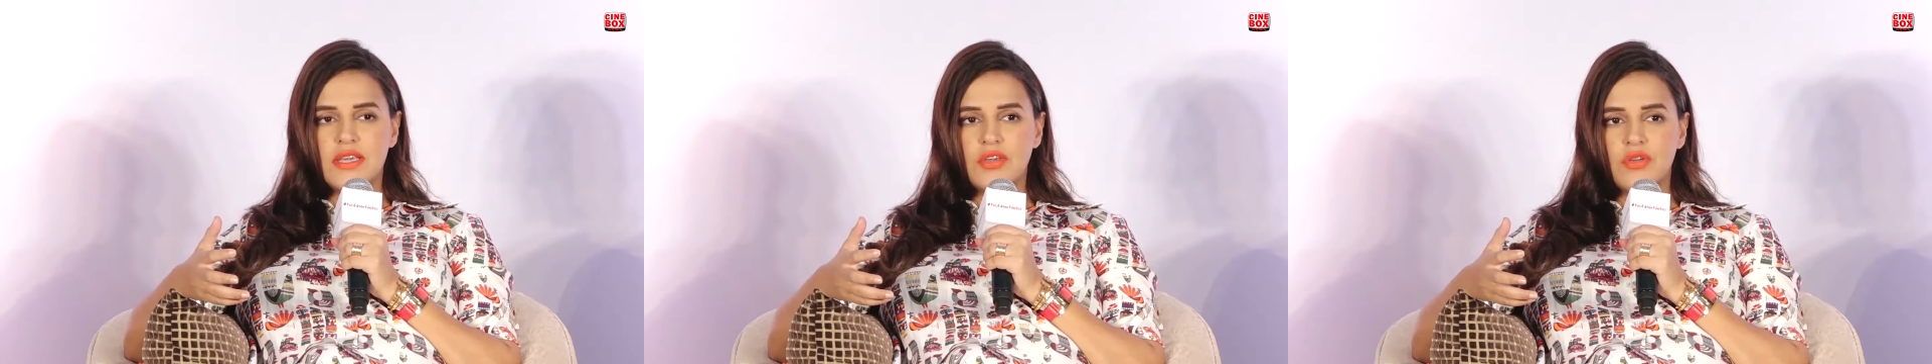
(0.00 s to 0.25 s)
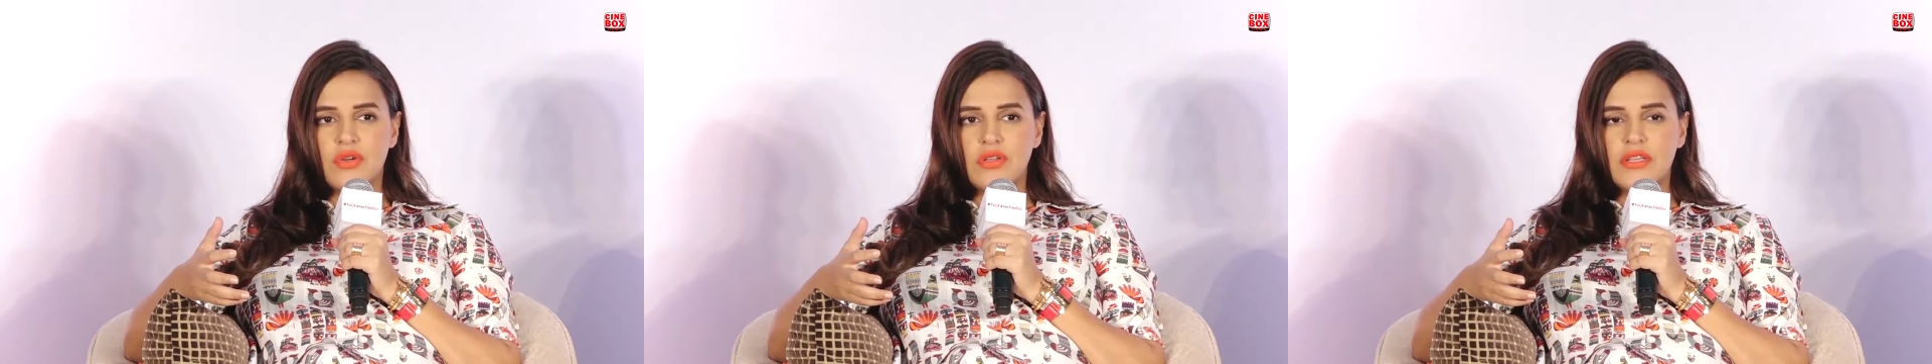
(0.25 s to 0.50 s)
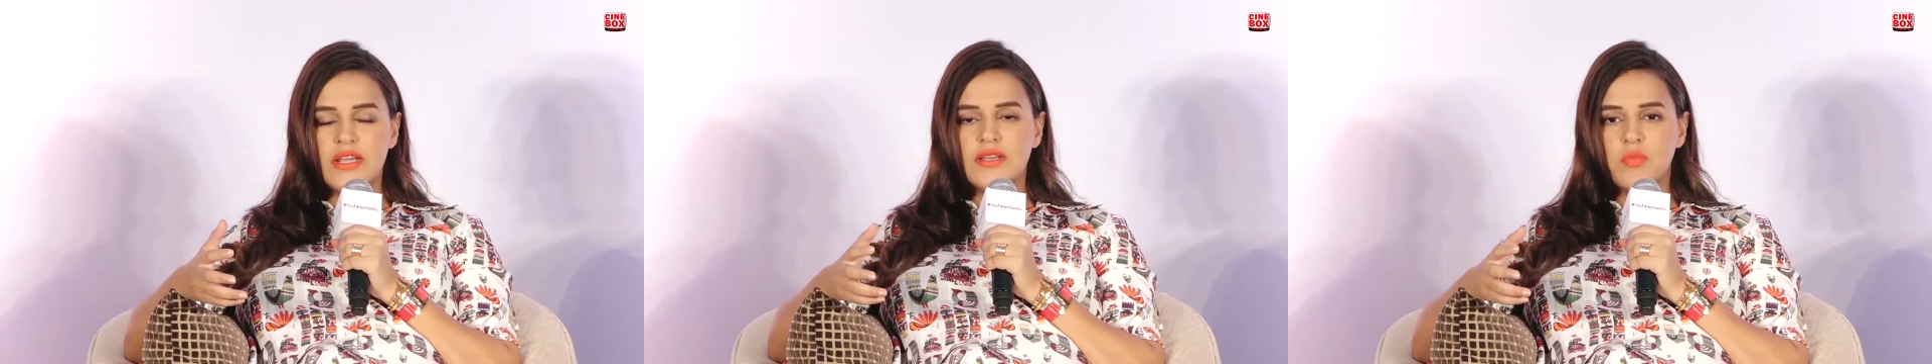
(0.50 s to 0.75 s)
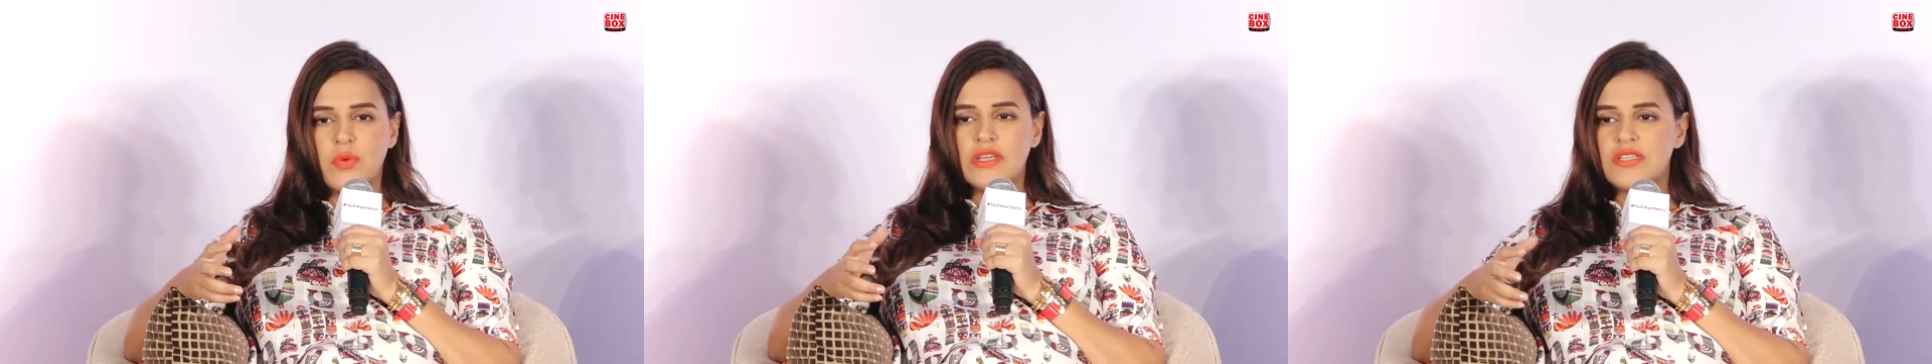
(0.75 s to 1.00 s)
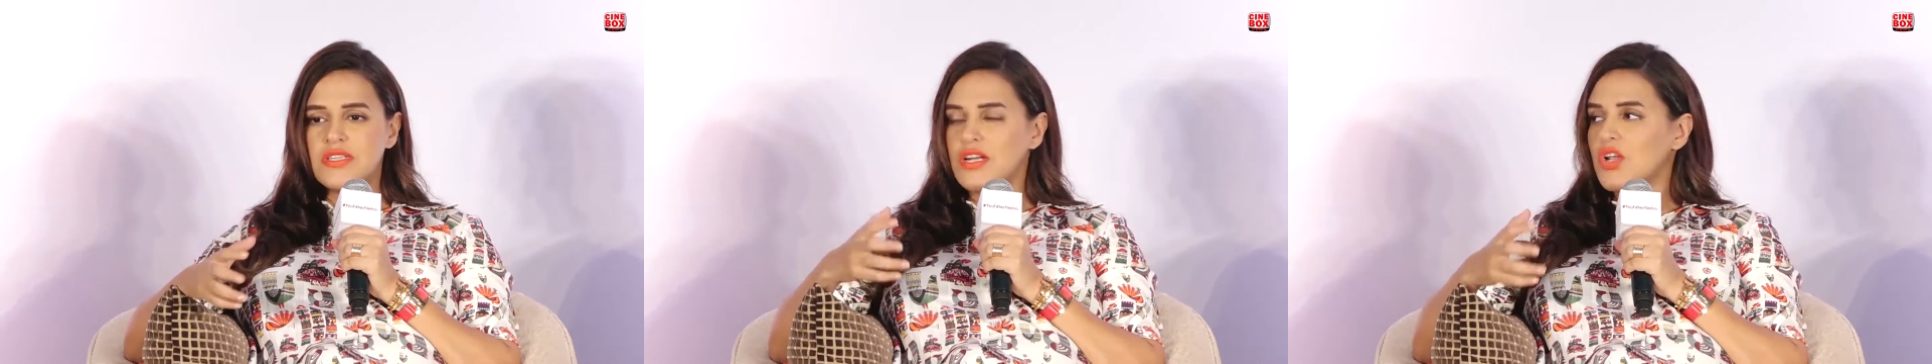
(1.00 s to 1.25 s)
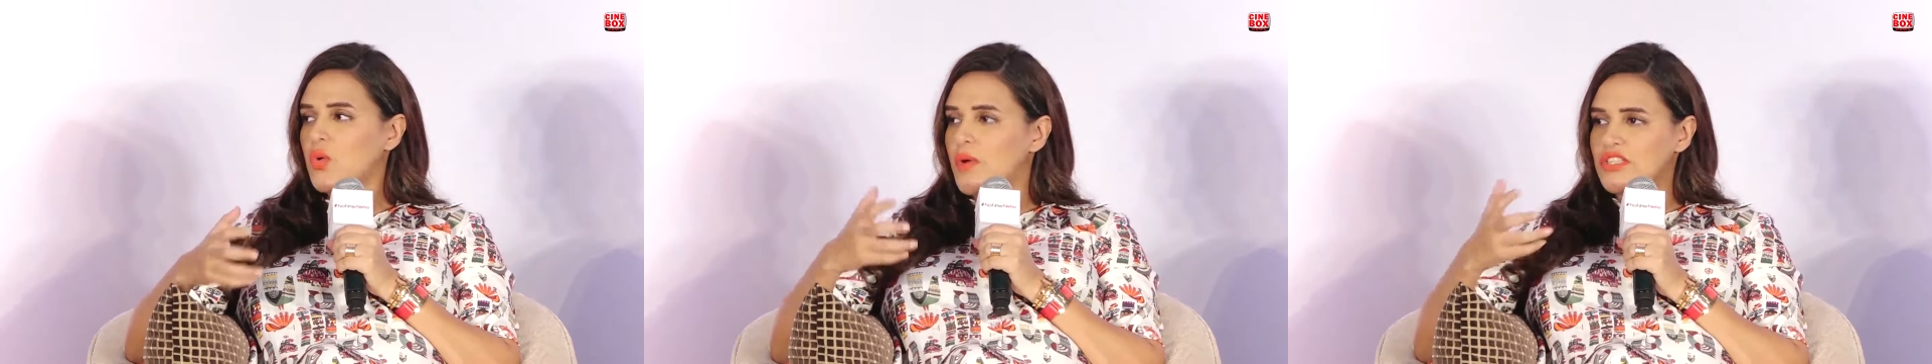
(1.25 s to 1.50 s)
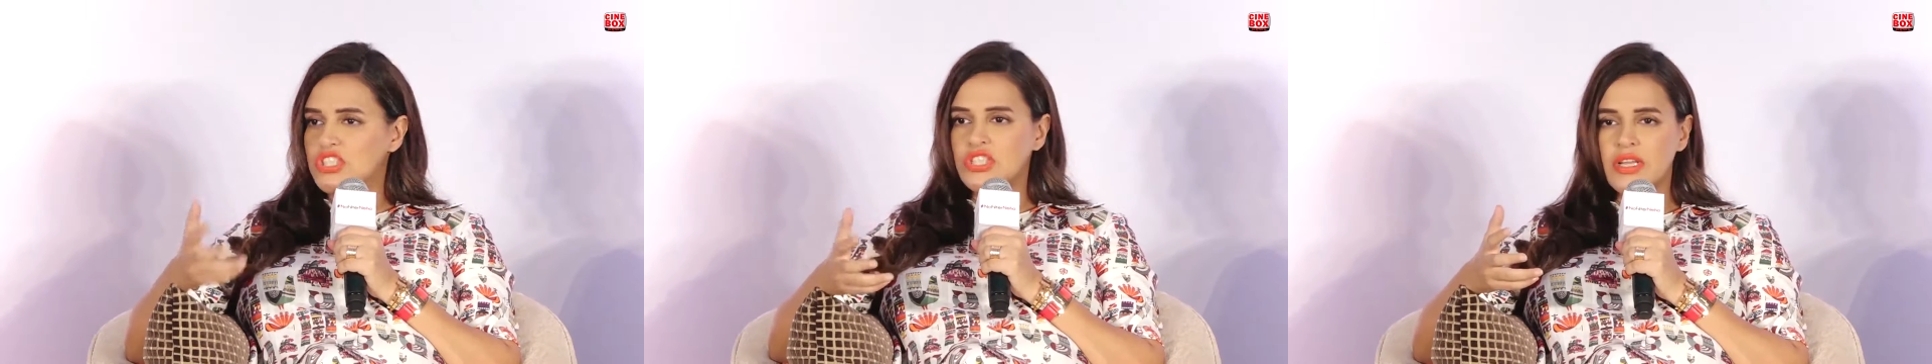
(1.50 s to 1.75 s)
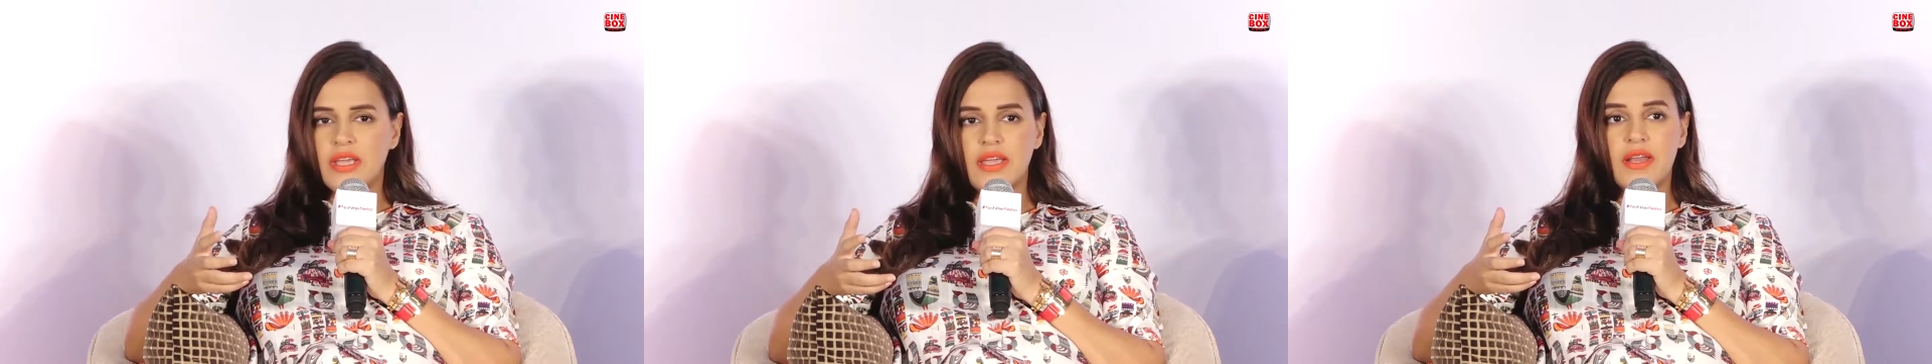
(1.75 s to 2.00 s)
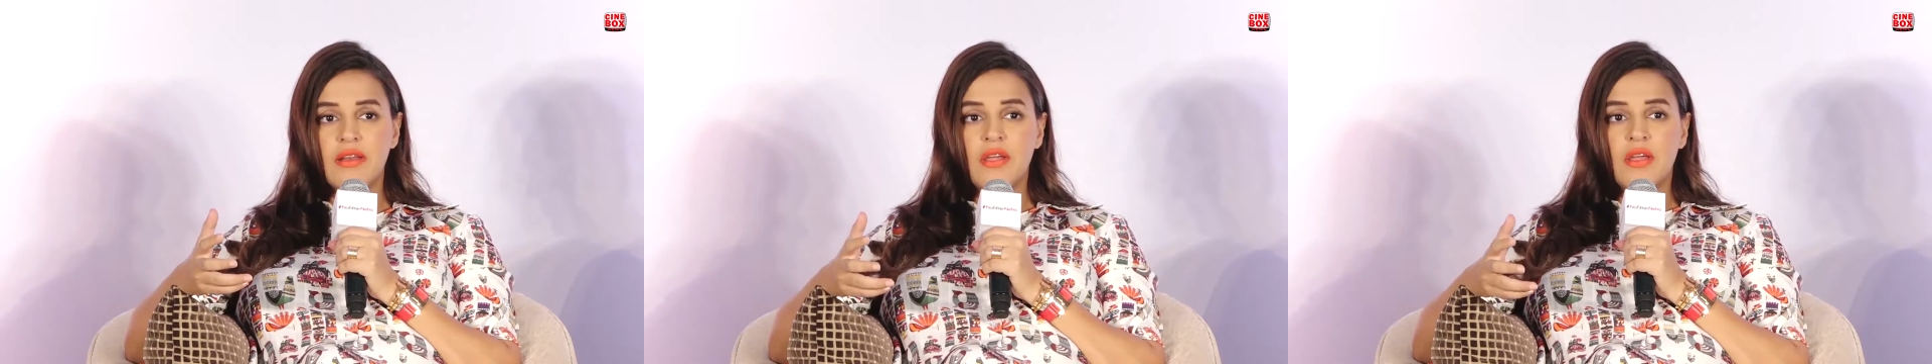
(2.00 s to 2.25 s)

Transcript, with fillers: you know, we're still questioning it.